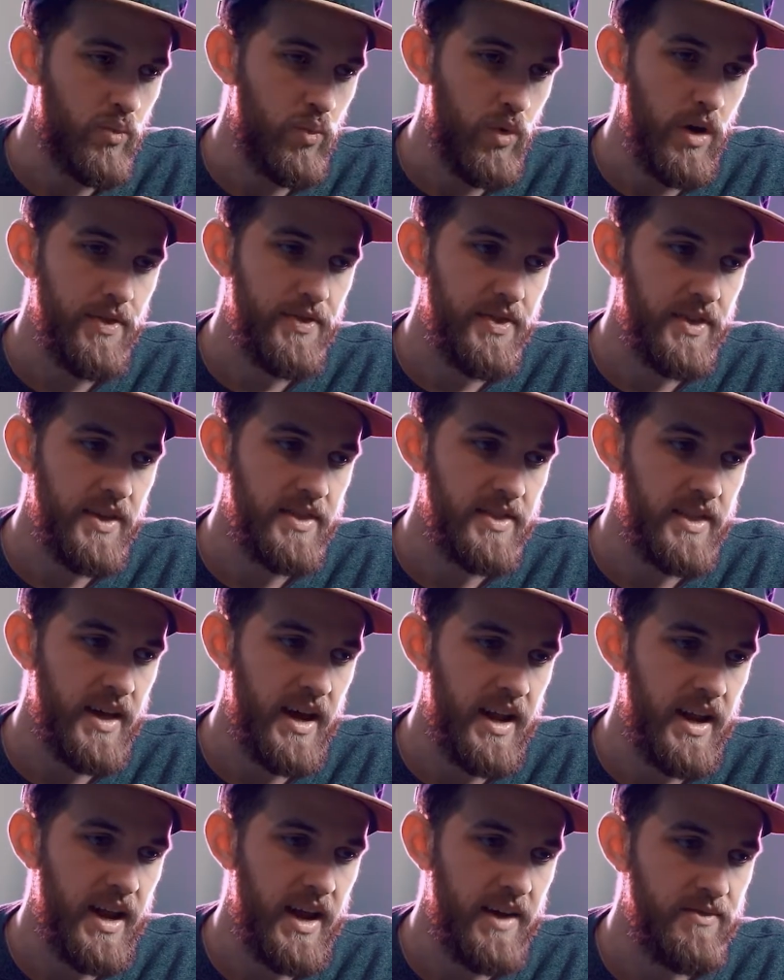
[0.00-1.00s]
One thing
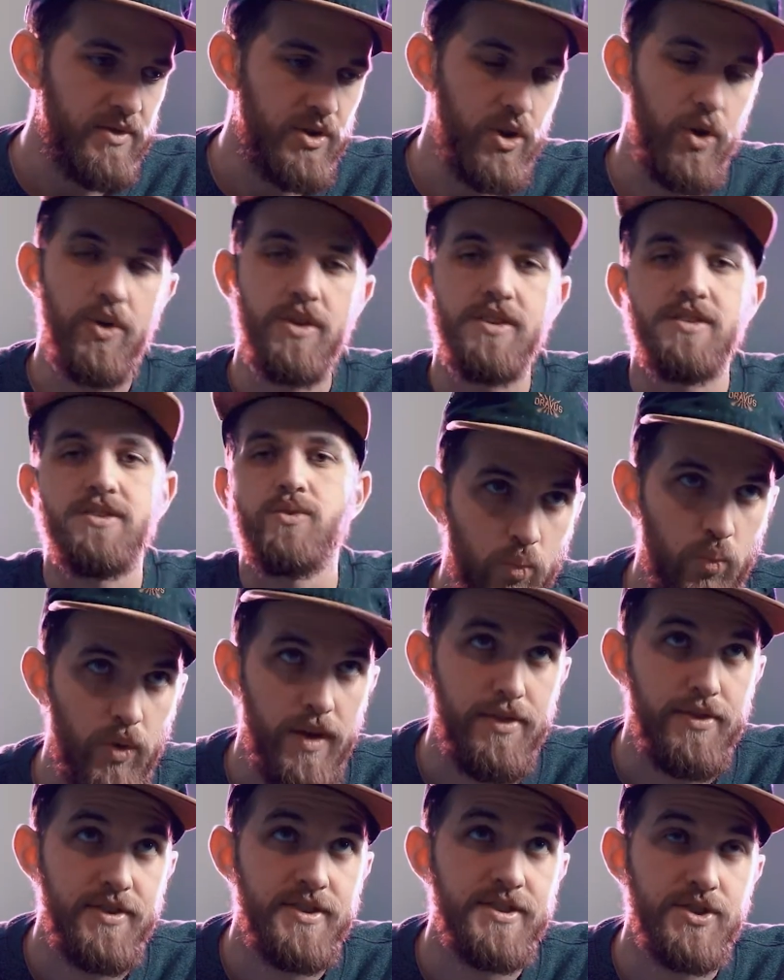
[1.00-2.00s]
that I've noticed
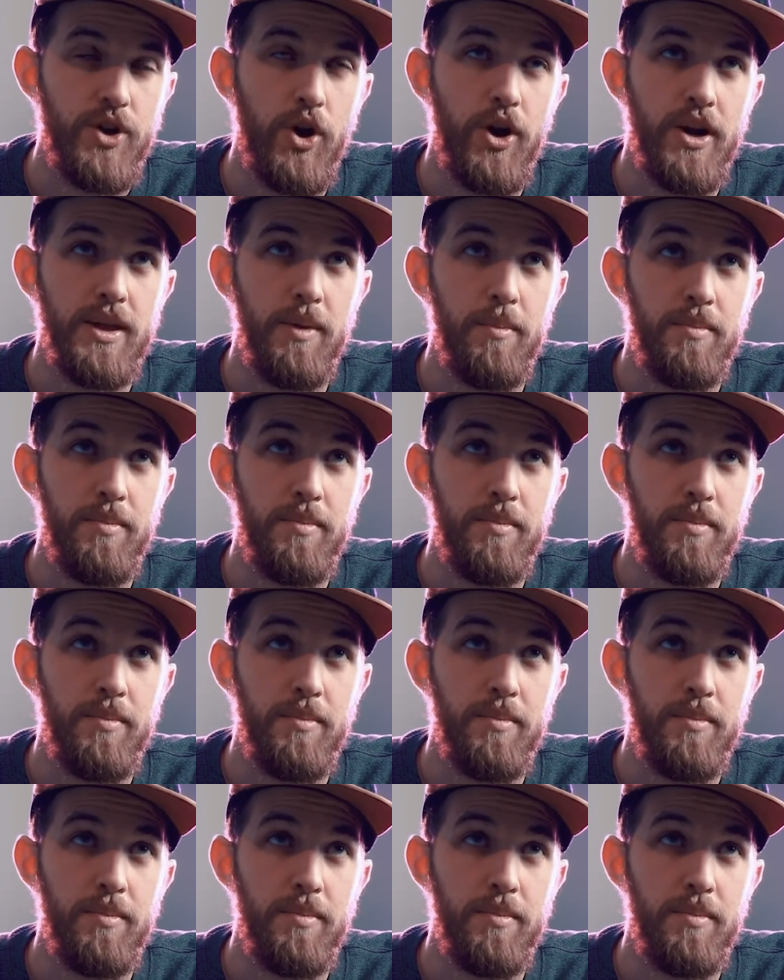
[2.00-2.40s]
with starting a